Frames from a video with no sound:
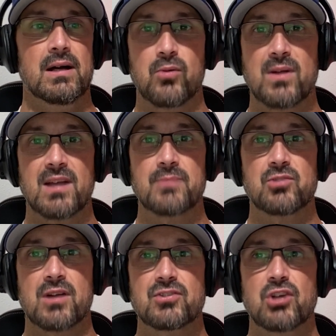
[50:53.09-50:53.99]
Had a great
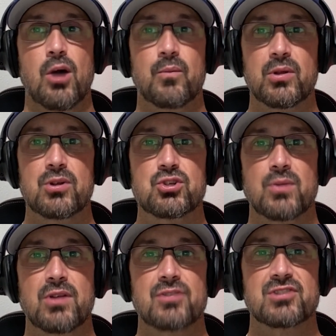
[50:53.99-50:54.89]
time talking to you. Hopefully you
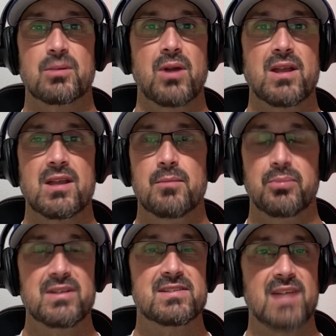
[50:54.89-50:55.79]
enjoyed the All-Star break.
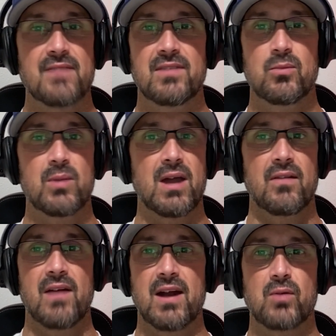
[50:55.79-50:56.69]
Please dive in. We
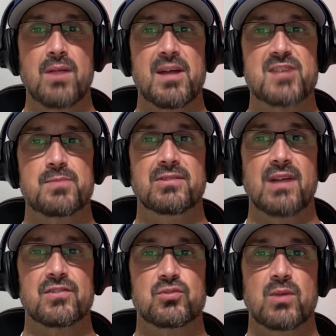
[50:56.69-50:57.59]
got a lot of great
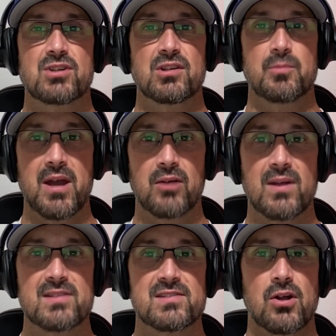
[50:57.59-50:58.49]
baseball down the stretch here in
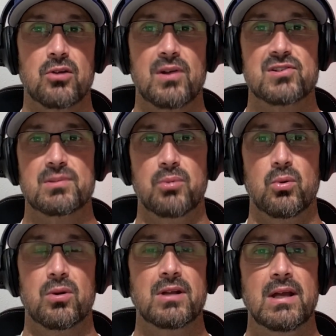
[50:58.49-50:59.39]
pennant races all across the
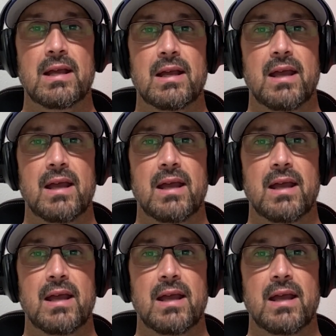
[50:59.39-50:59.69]
board.